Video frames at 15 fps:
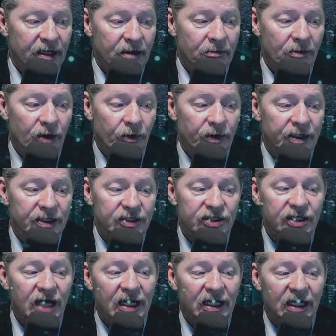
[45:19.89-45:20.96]
Merwin is
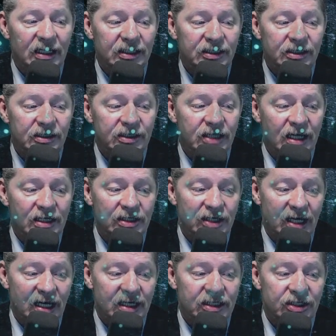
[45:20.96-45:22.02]

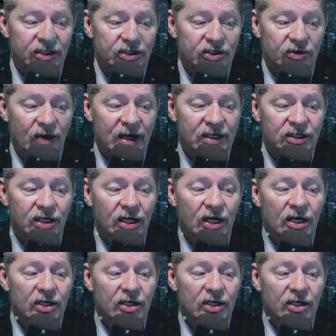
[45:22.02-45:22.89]
challenging us to stretch